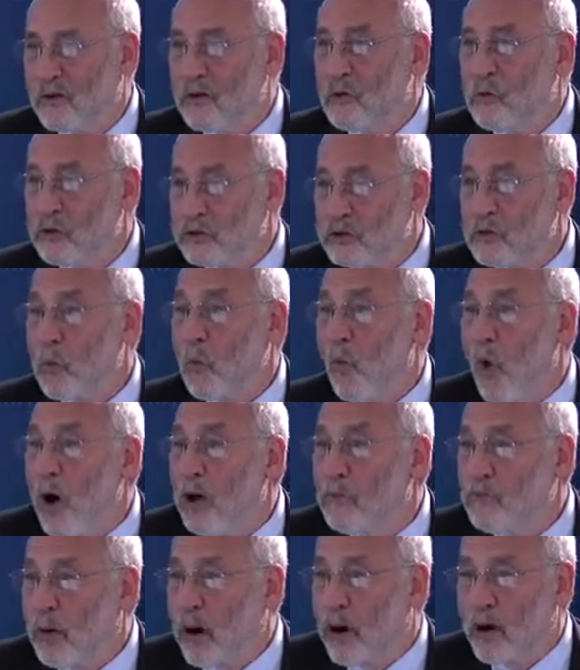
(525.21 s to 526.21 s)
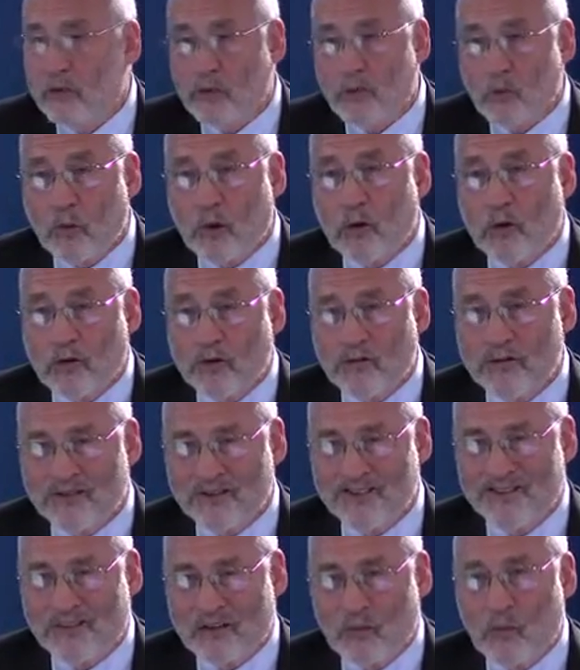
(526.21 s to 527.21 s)
was the one part of the world,
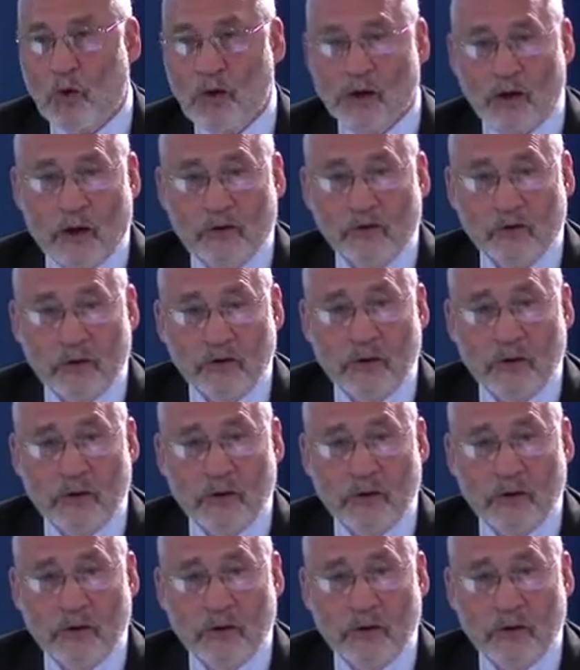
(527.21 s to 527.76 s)
one country